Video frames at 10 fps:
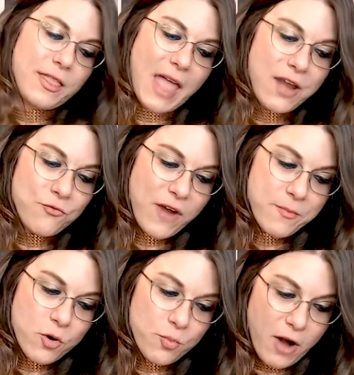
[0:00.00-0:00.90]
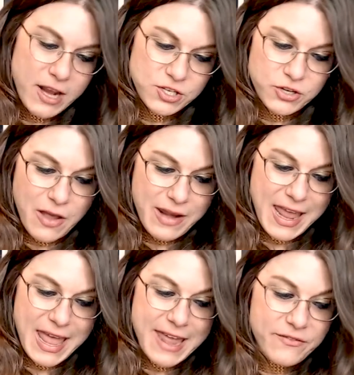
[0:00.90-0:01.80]
Then Rainbow Brite took out a
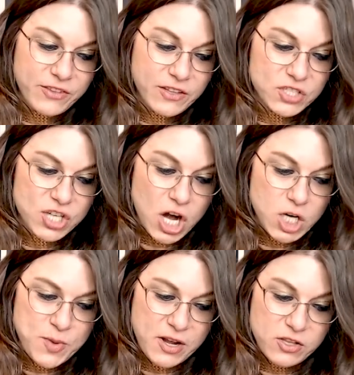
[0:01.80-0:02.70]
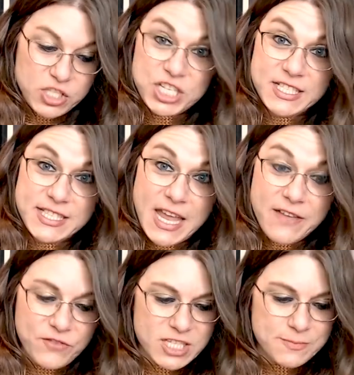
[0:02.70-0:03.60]
handful of star sprinkles she
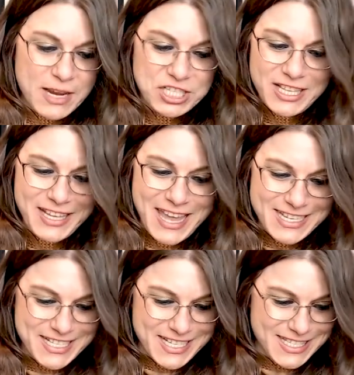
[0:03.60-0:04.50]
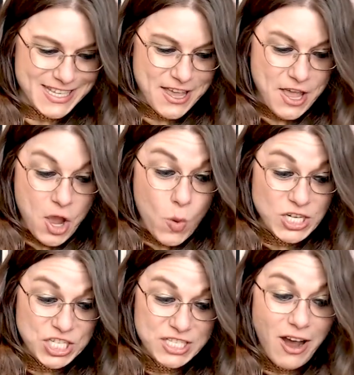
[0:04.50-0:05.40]
saved for special occasions. When
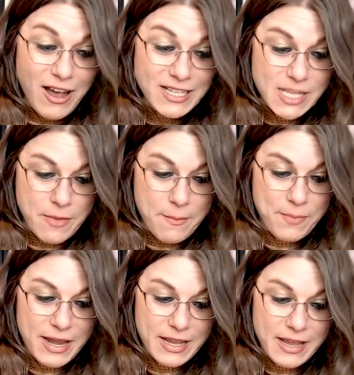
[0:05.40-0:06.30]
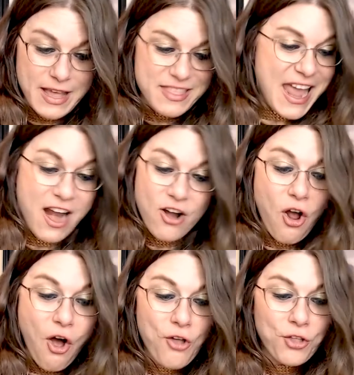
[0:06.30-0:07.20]
she tossed them at Buddy, the air
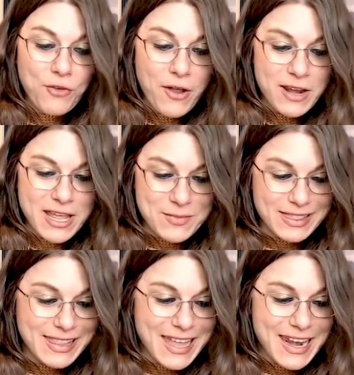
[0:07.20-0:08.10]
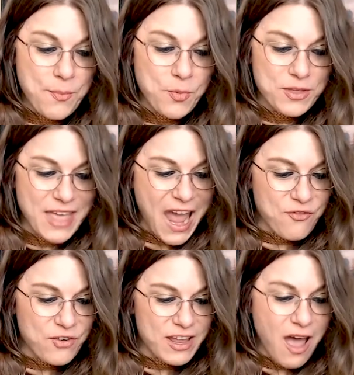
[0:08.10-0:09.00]
all around him lit up with
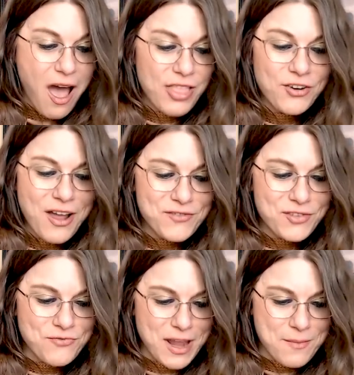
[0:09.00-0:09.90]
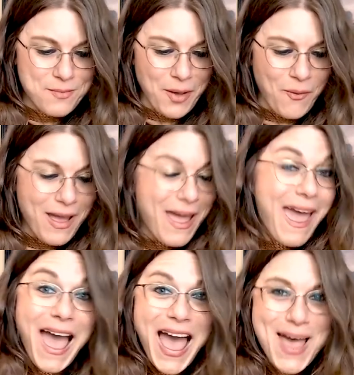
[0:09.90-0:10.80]
every color of the rainbow.
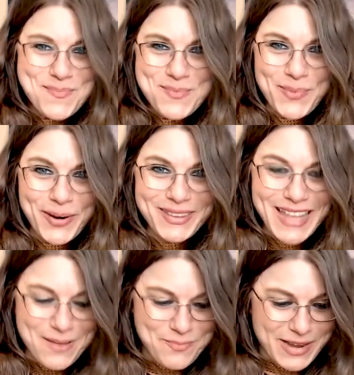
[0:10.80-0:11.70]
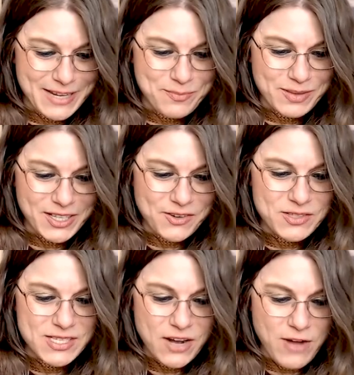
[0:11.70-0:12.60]
Happy birthday, Buddy Blue,
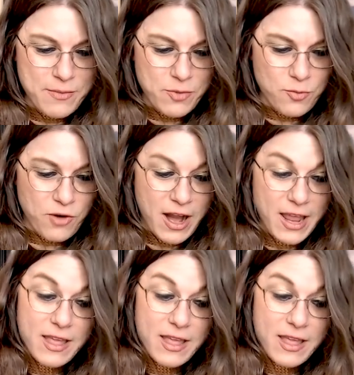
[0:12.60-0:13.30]
said Rainbow Brite.